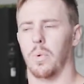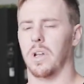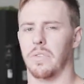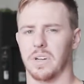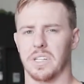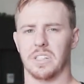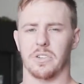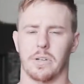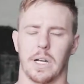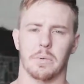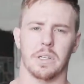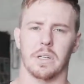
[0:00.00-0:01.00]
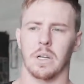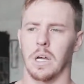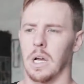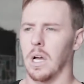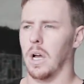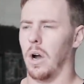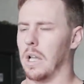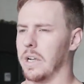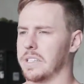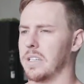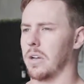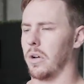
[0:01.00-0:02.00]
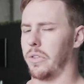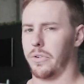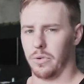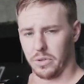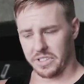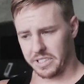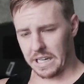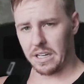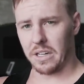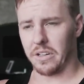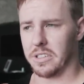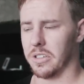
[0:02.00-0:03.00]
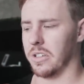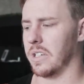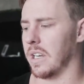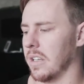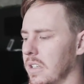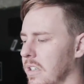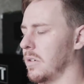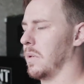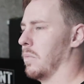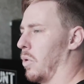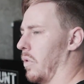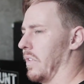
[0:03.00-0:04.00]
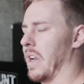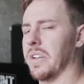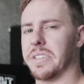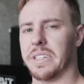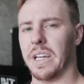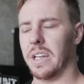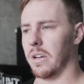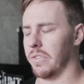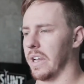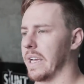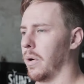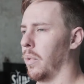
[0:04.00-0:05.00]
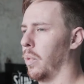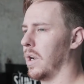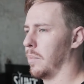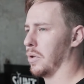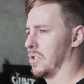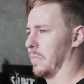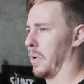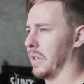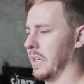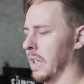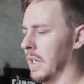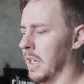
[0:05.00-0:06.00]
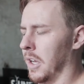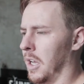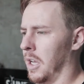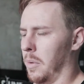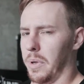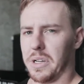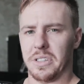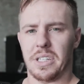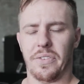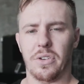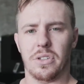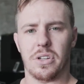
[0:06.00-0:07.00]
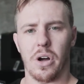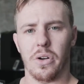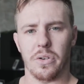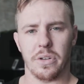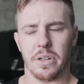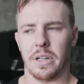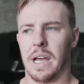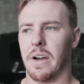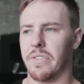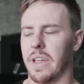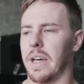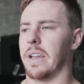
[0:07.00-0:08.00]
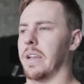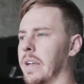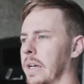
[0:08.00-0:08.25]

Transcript: whenever I teach the Arabian, I like to go through it standing, so you get a little bit more of an understanding of like where to put your body. Because if you don't have that